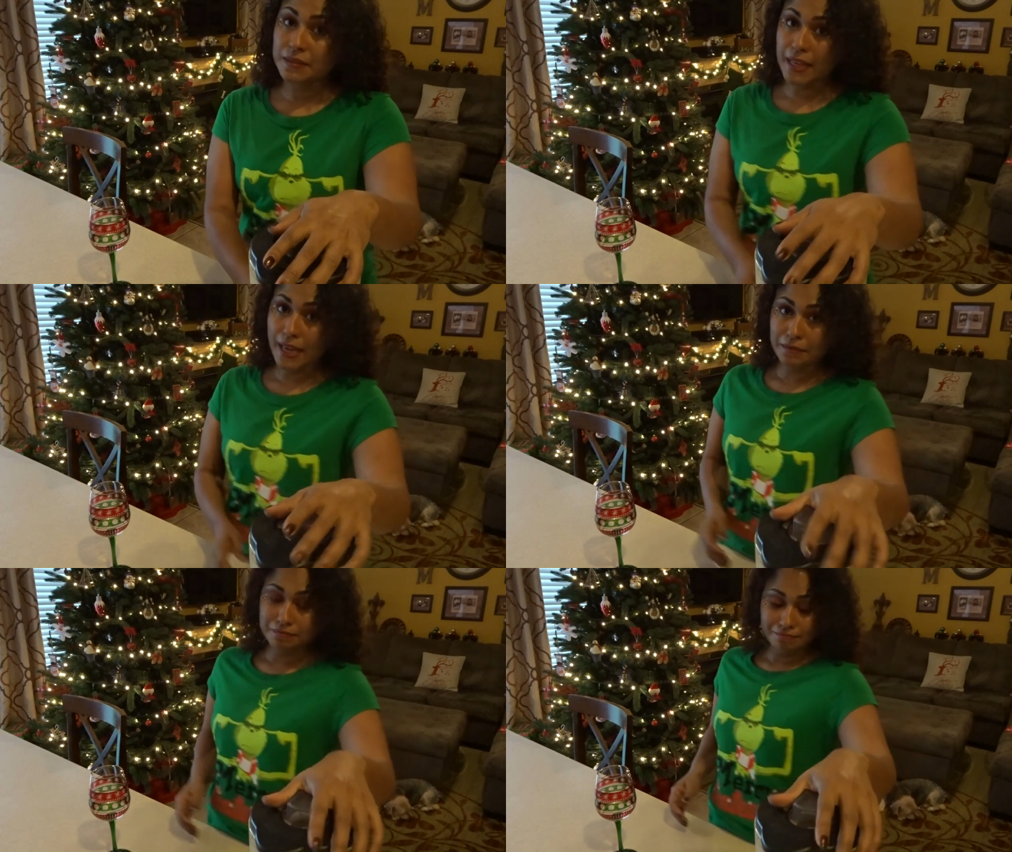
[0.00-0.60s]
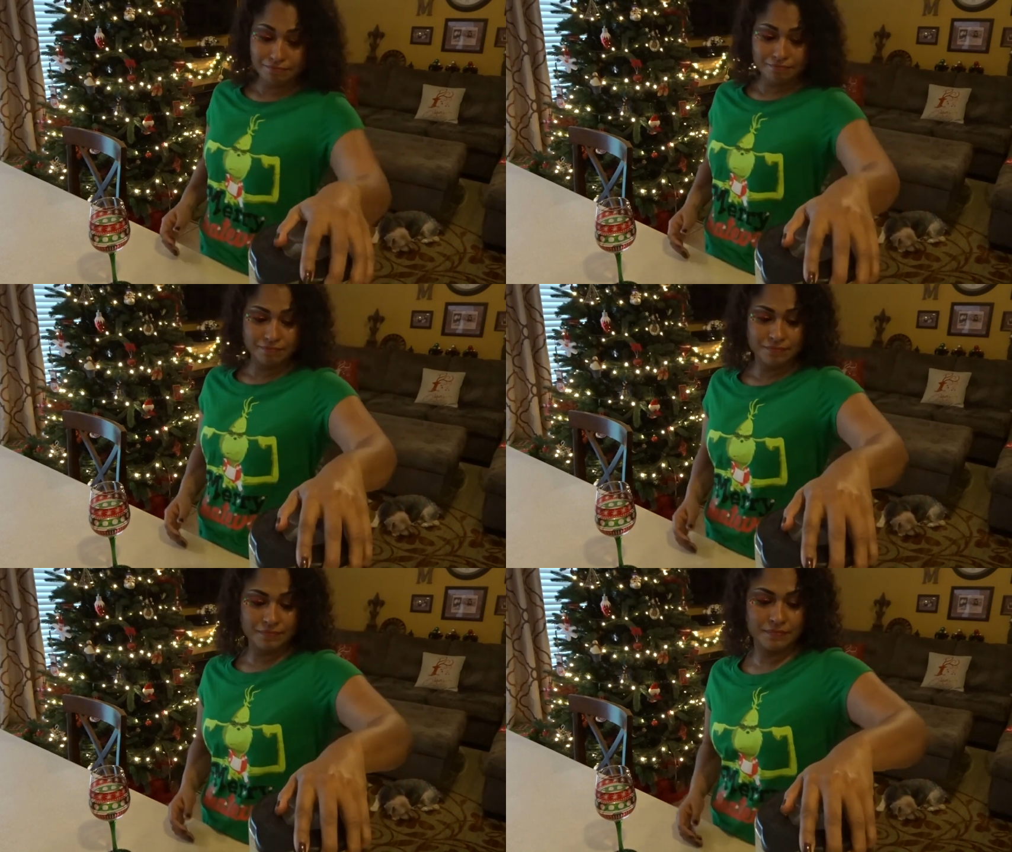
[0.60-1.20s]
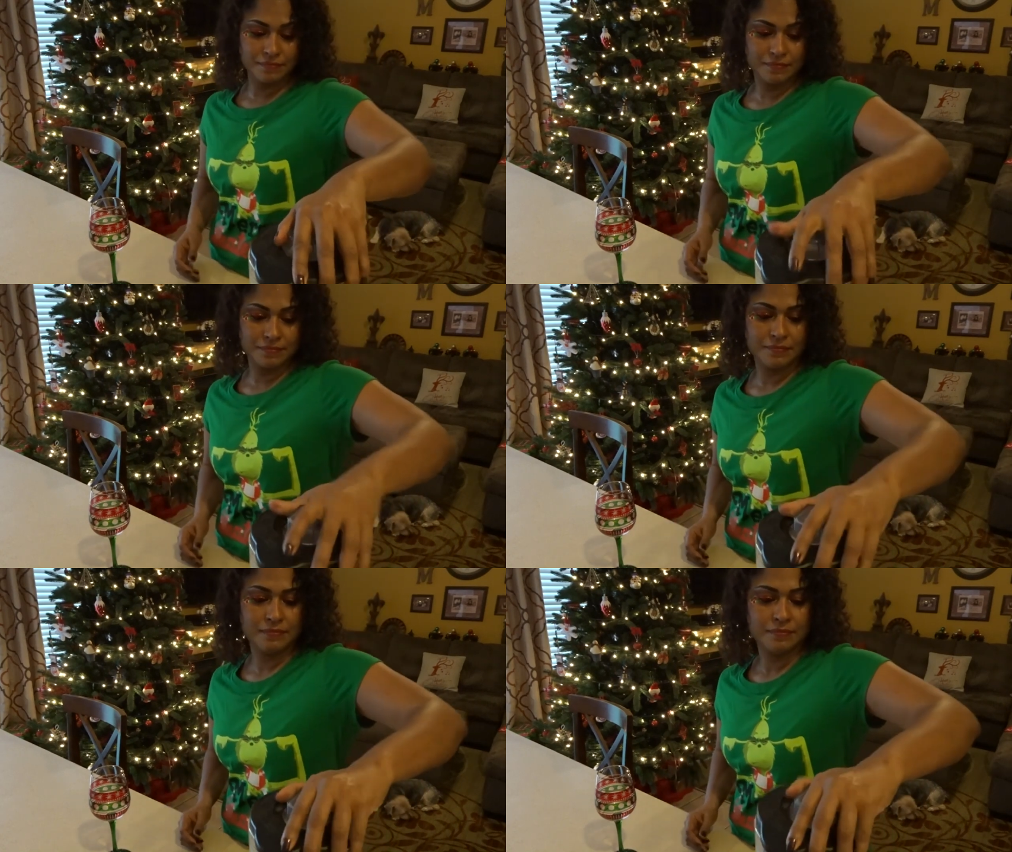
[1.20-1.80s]

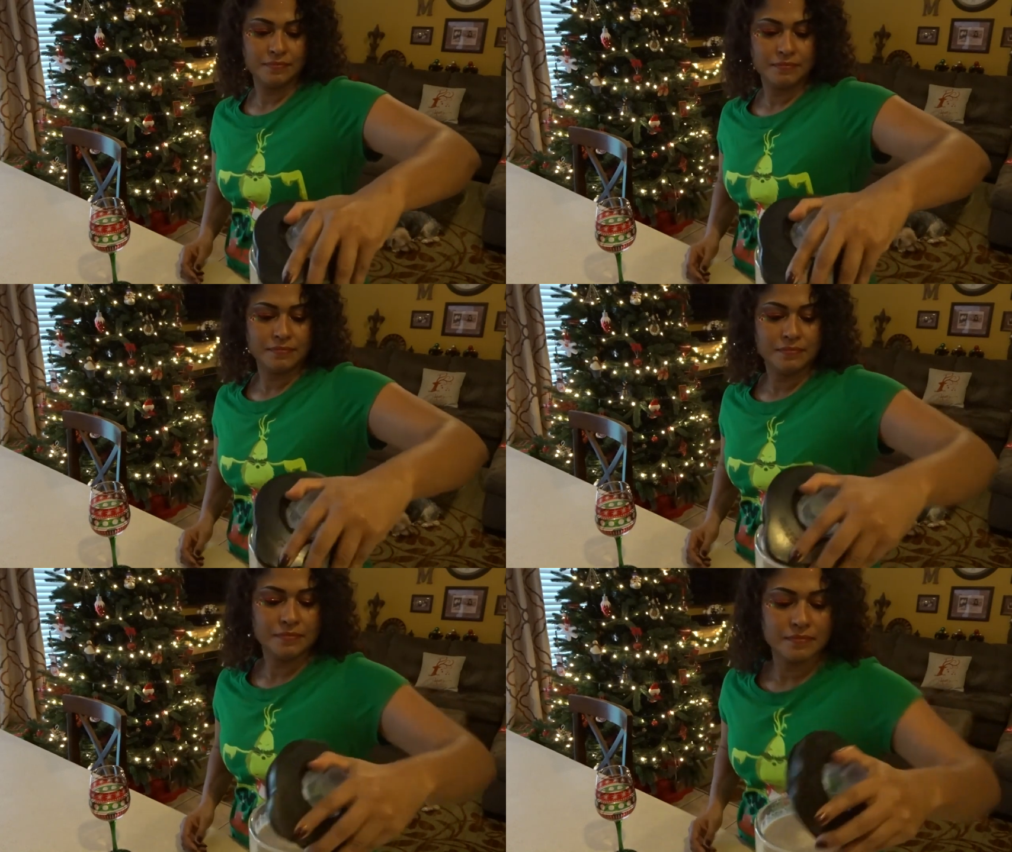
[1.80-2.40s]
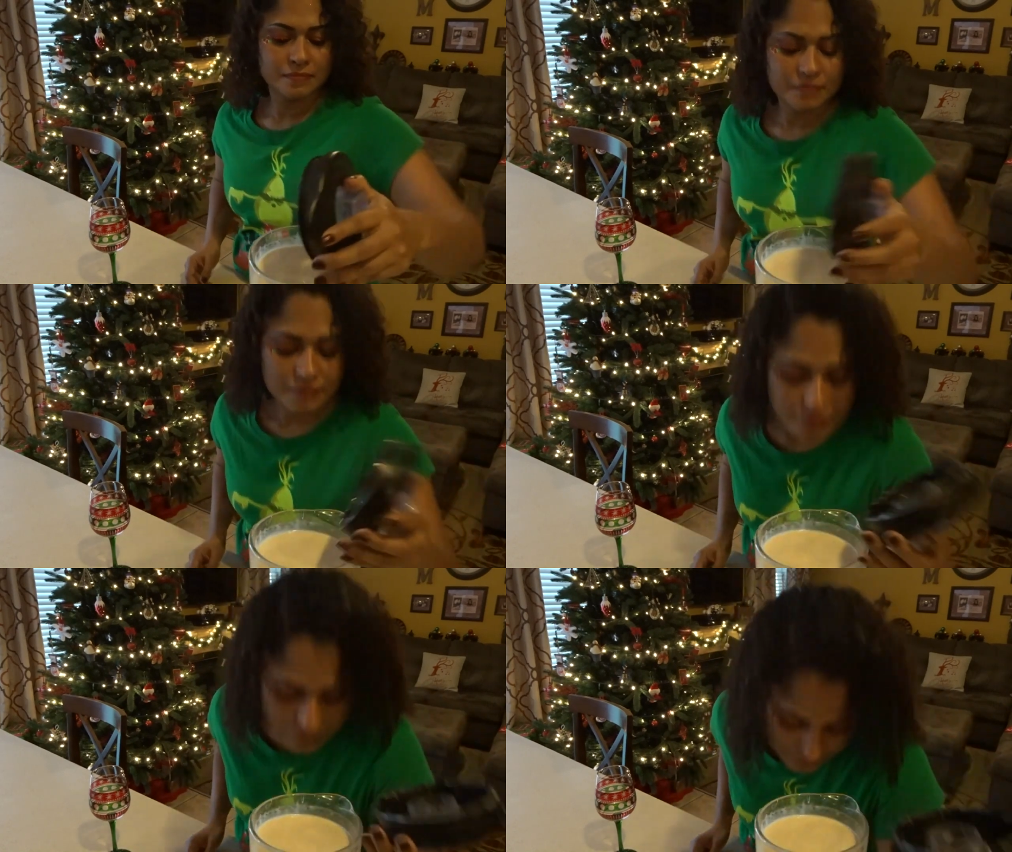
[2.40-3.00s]
[no speech]